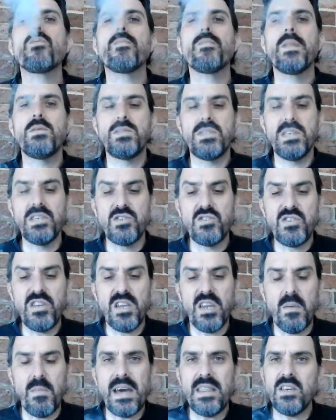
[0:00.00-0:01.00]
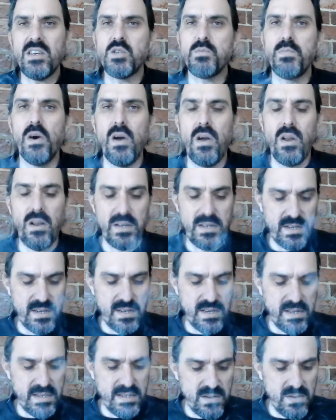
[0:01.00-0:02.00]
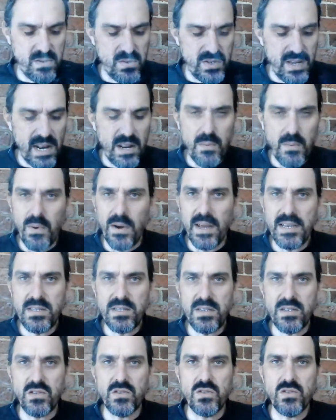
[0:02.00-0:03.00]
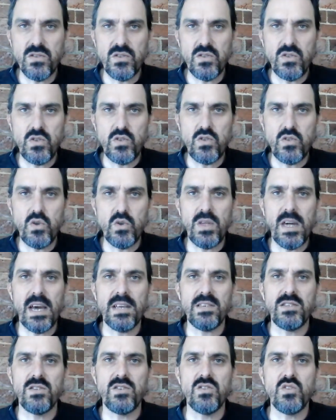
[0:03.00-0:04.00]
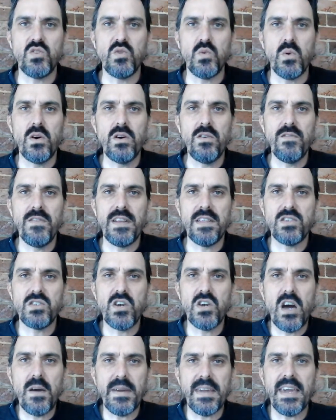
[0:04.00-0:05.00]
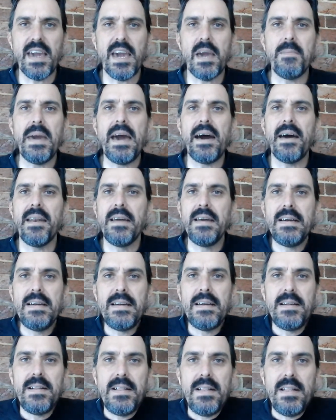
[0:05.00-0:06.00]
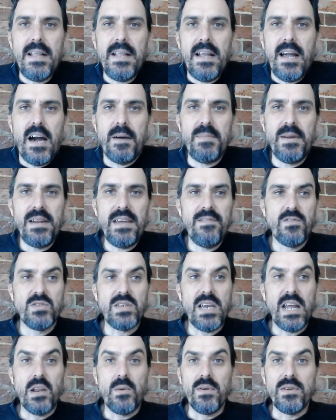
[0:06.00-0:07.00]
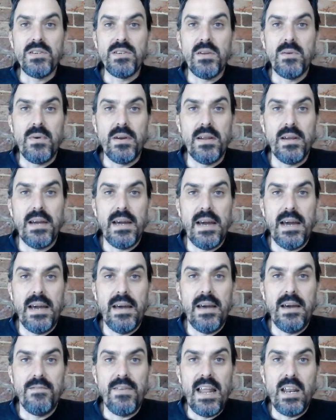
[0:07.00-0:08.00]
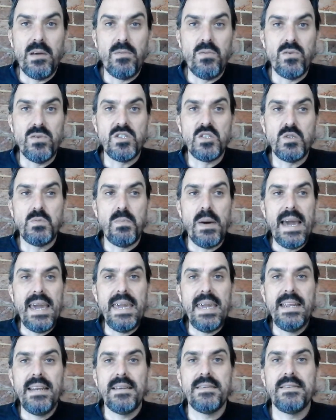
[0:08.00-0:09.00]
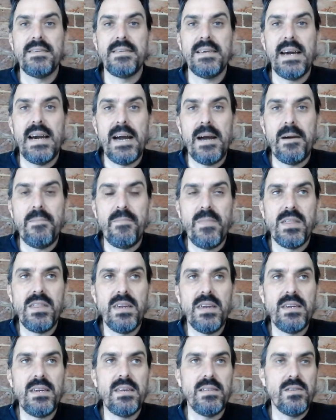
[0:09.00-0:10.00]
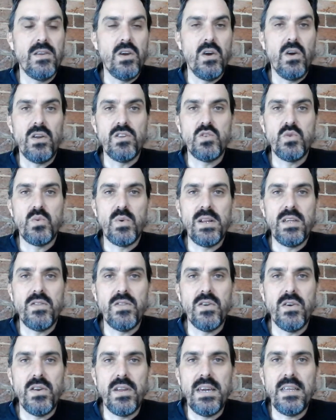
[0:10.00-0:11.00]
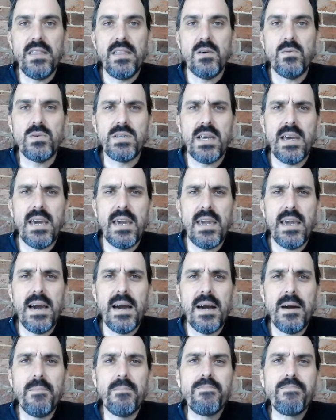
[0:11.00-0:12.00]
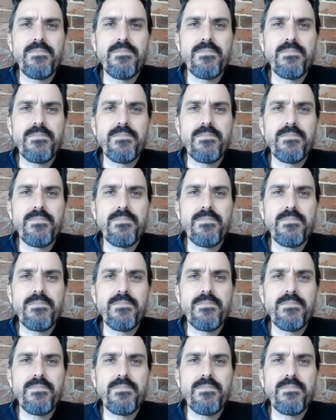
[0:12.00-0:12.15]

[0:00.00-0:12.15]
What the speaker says: Now, what's interesting about this Perlas is it was only released in 2012, and at the time it came out, I believe it was only available in Spain, and I think in early 2013 there was a